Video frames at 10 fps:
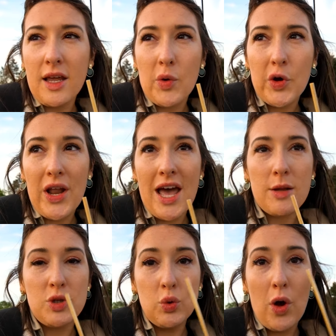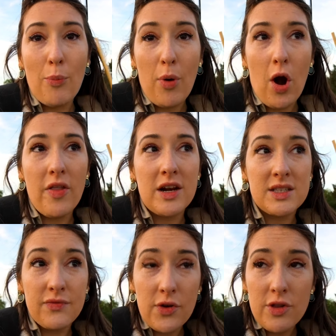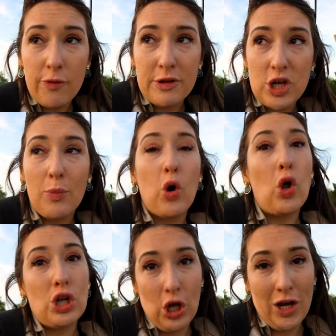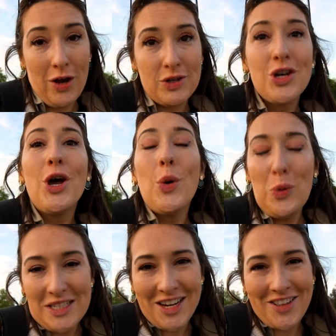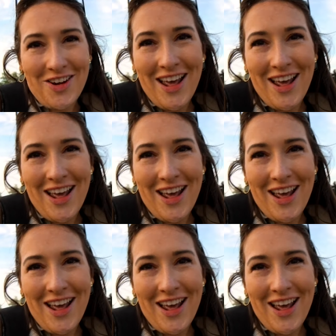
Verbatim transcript: think we're going to head up to a bar that is further up the top called Lookout. We'll take you there